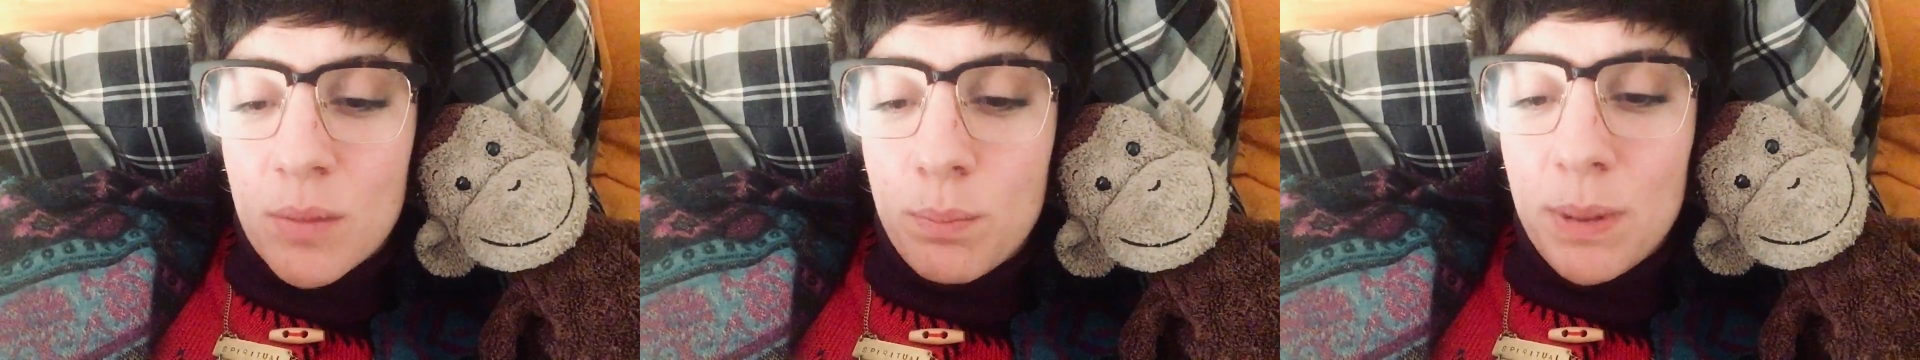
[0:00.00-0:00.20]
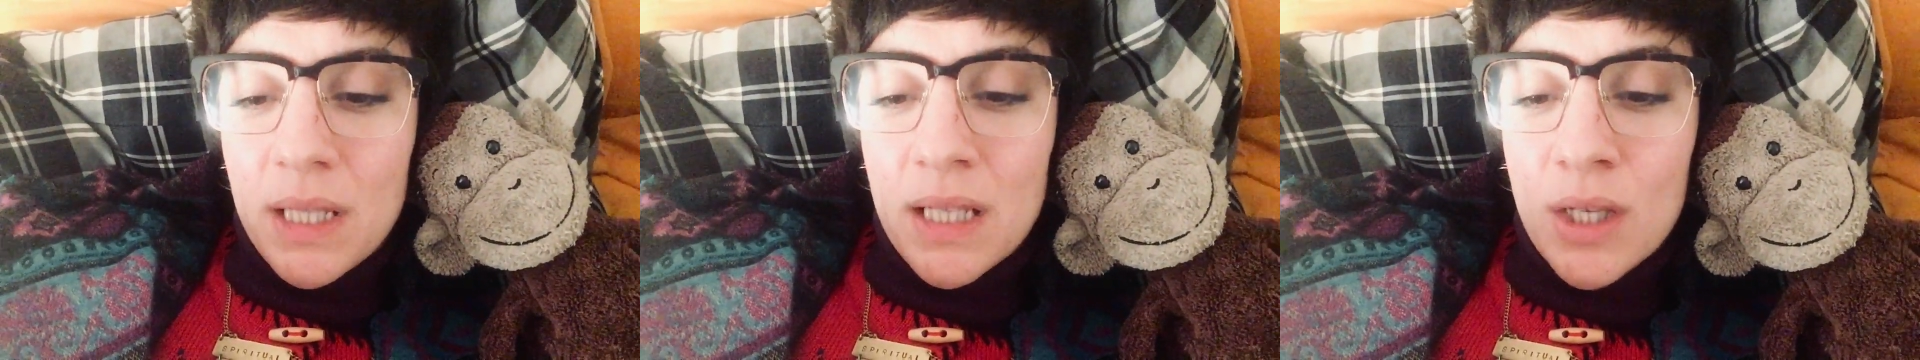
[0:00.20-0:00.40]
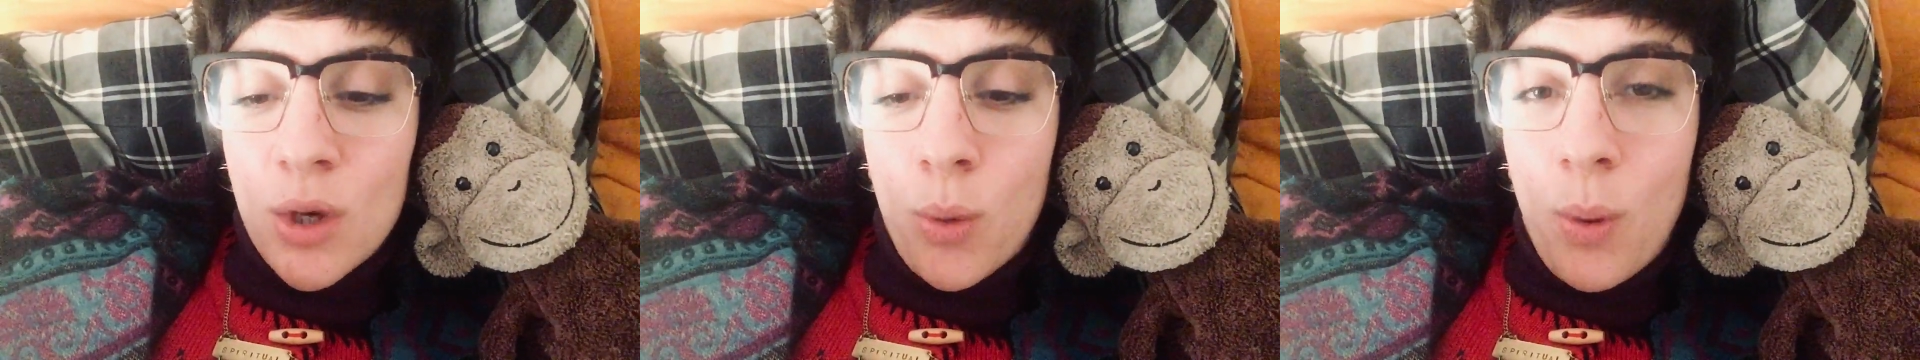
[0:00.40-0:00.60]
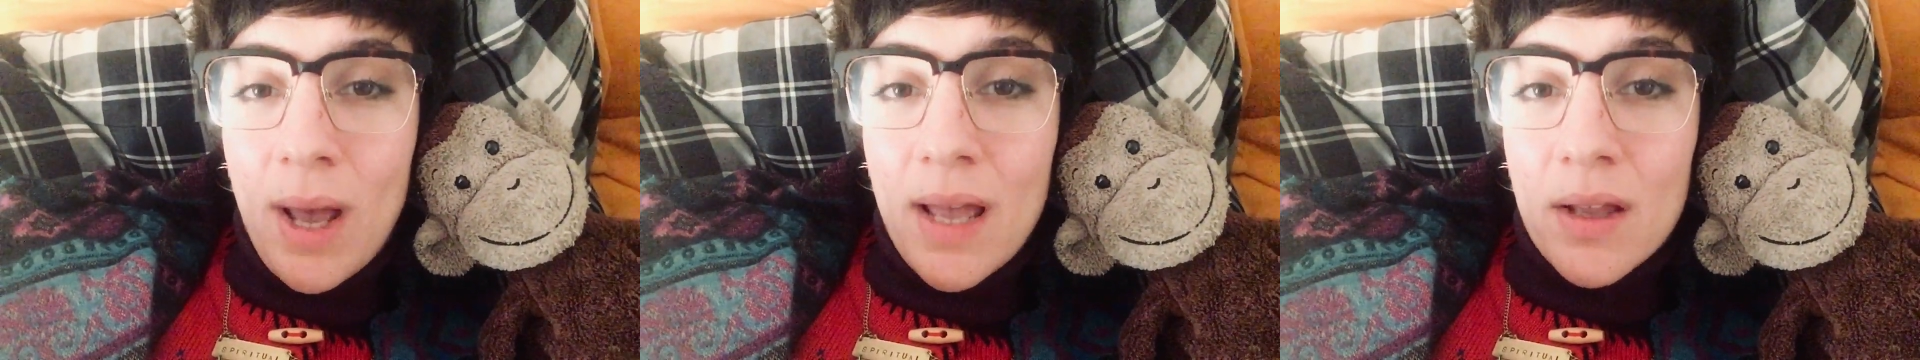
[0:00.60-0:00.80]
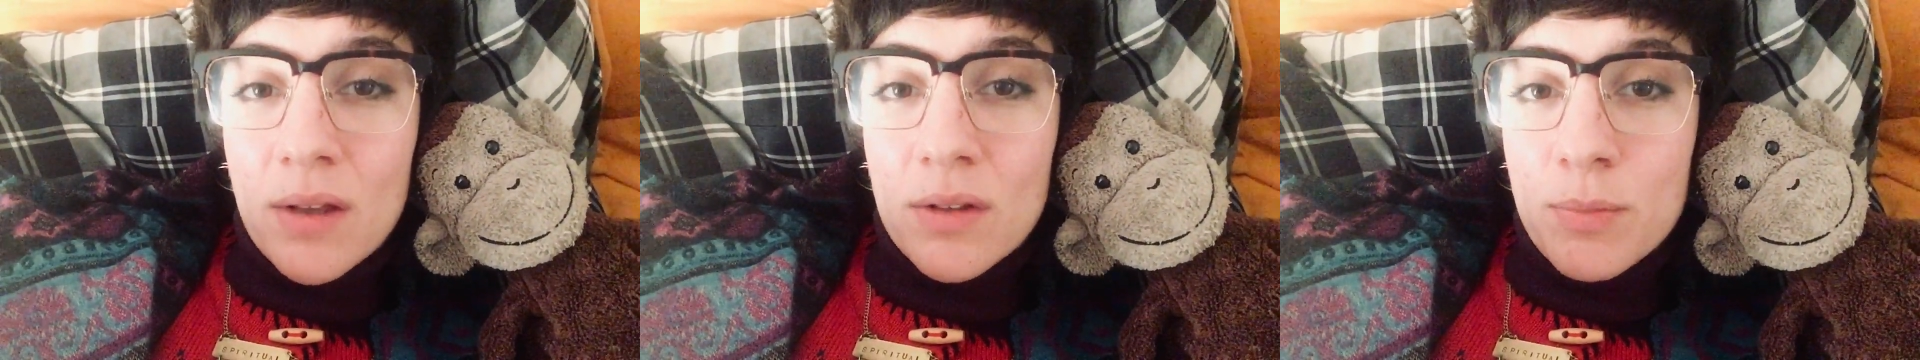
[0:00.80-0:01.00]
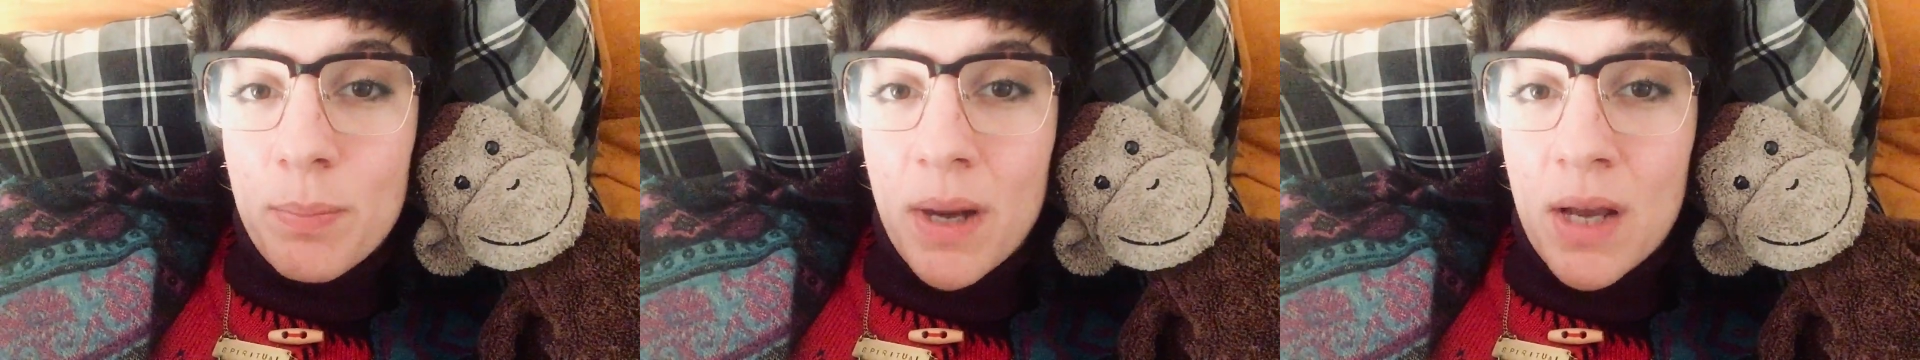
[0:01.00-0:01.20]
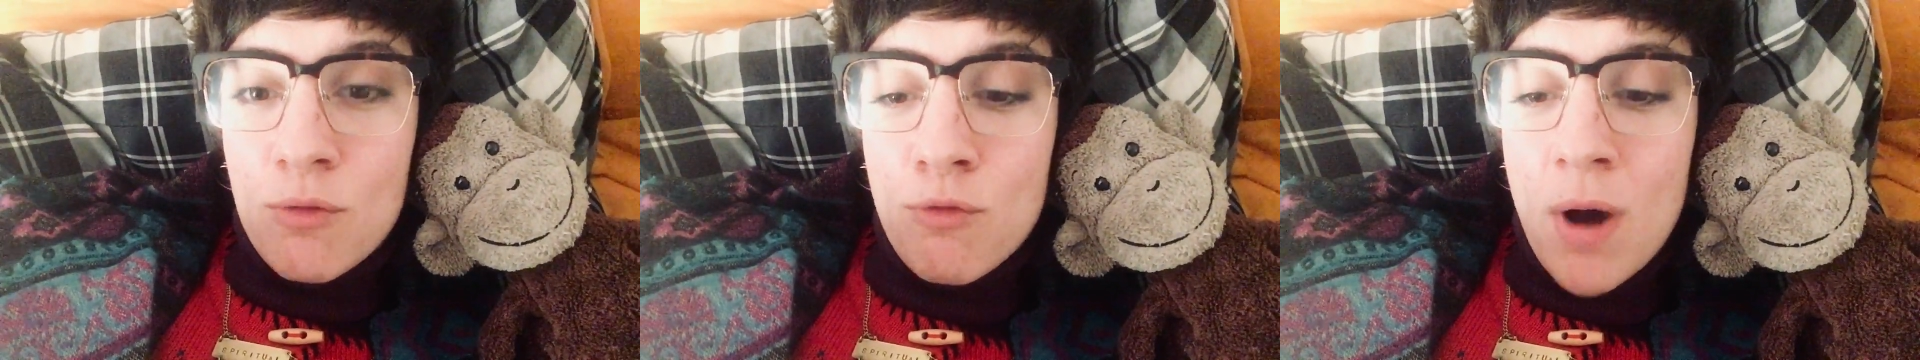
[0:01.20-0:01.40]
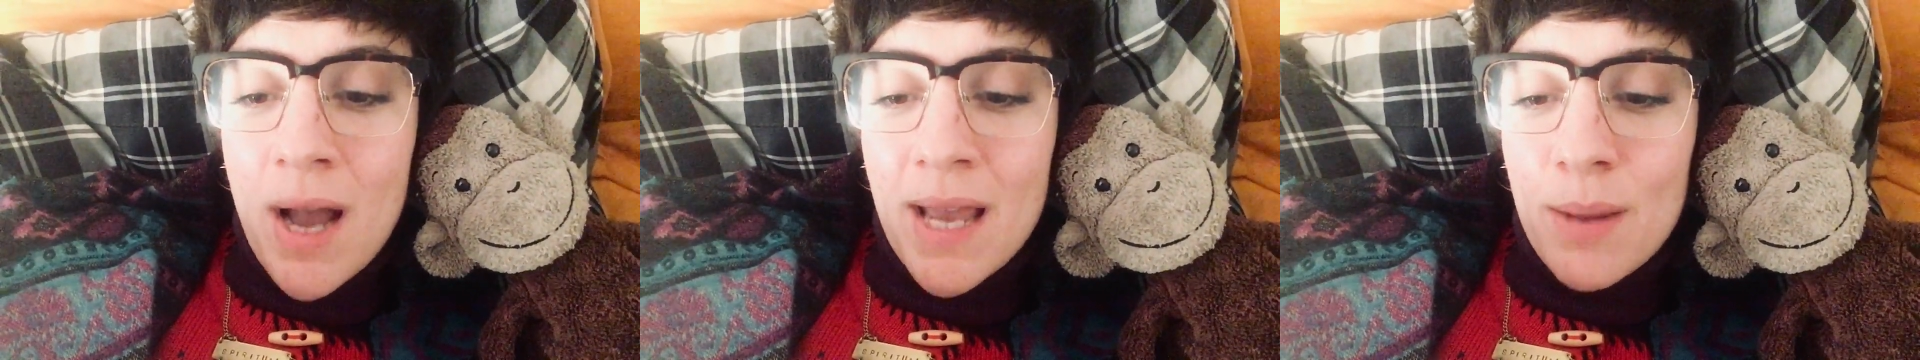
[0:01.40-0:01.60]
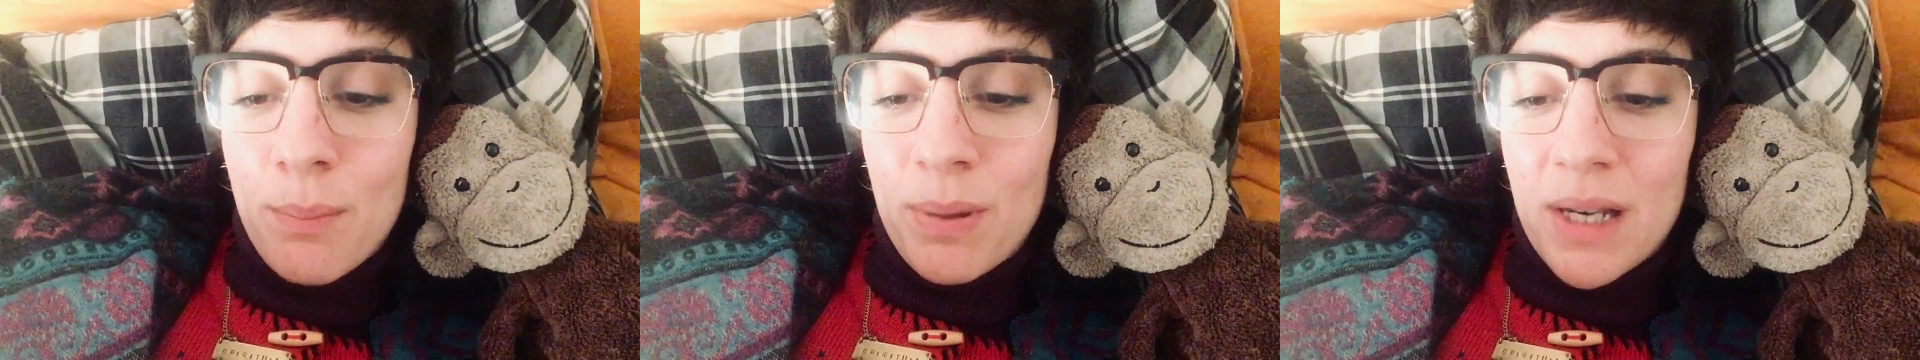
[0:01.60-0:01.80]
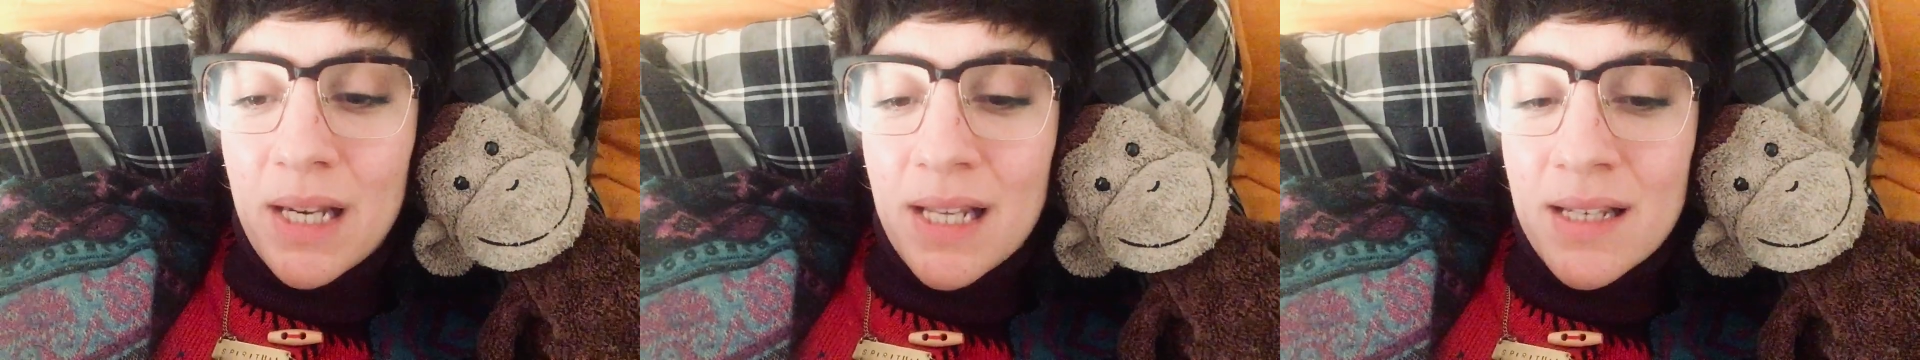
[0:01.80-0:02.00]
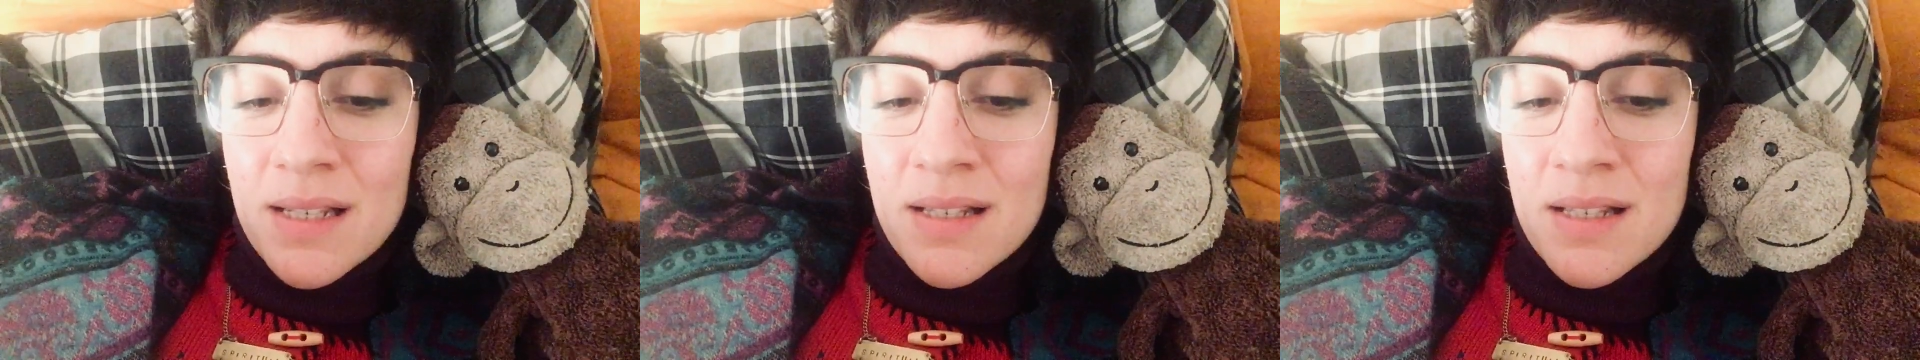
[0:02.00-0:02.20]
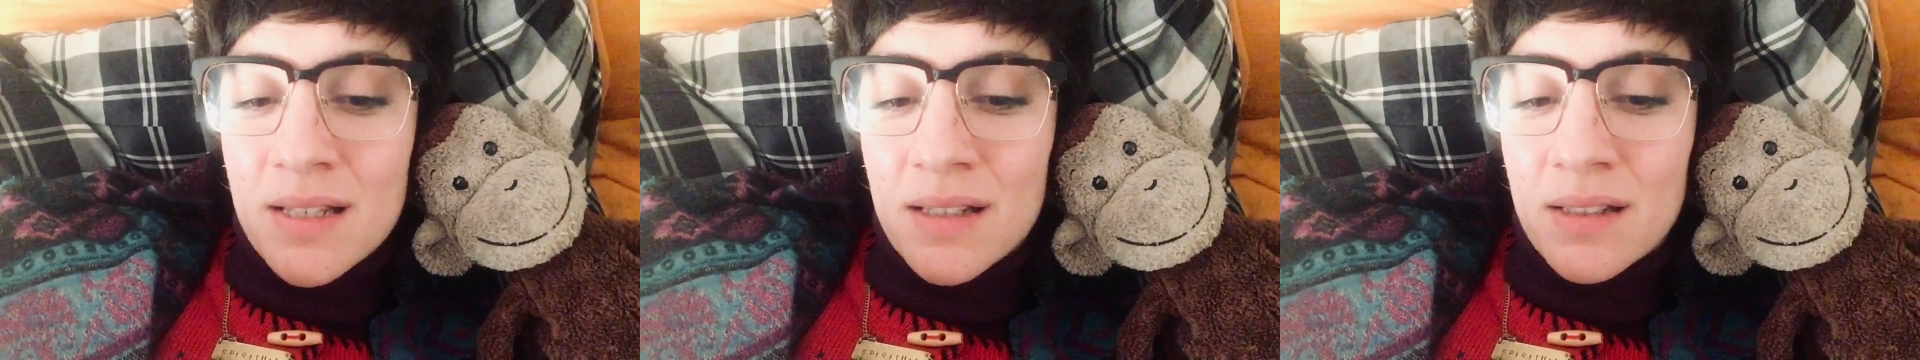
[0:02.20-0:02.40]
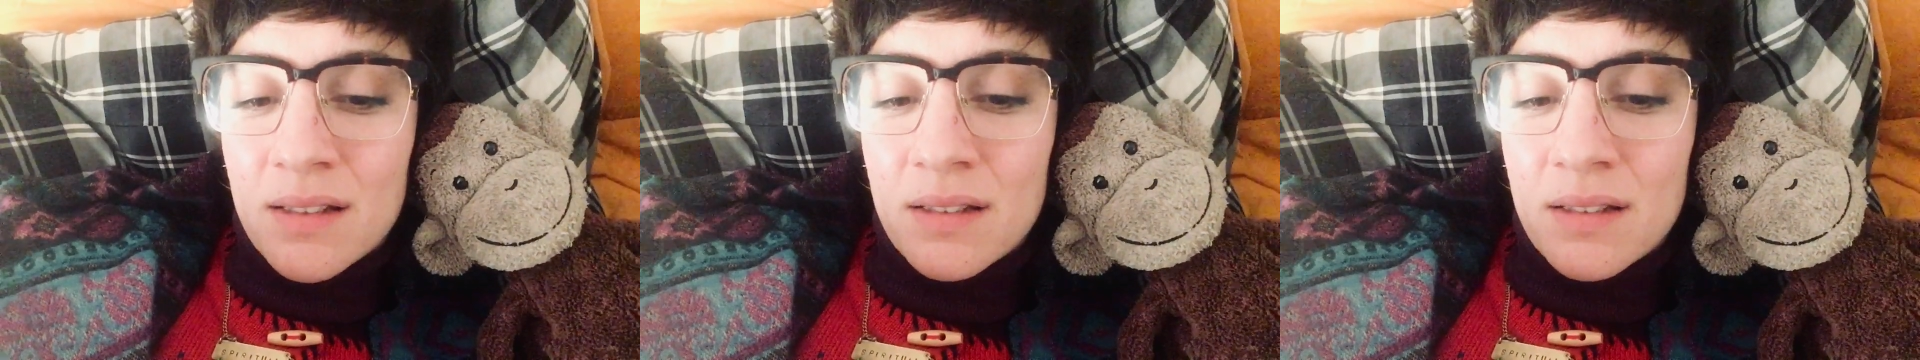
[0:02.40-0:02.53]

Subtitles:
being quelled by riot police